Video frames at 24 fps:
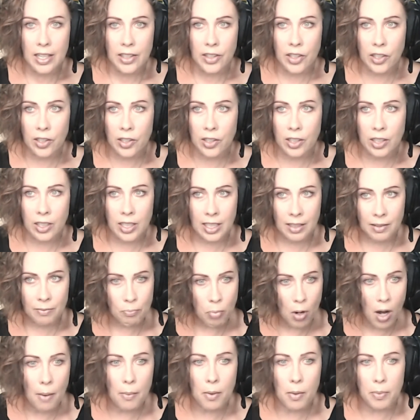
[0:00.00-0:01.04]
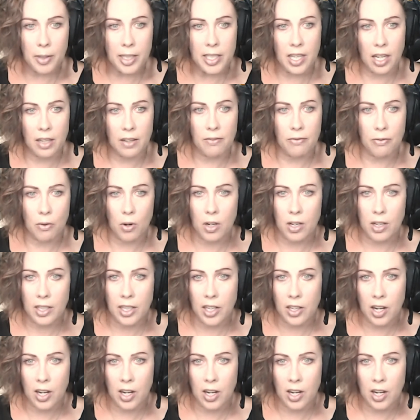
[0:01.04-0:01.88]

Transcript: you're probably done for.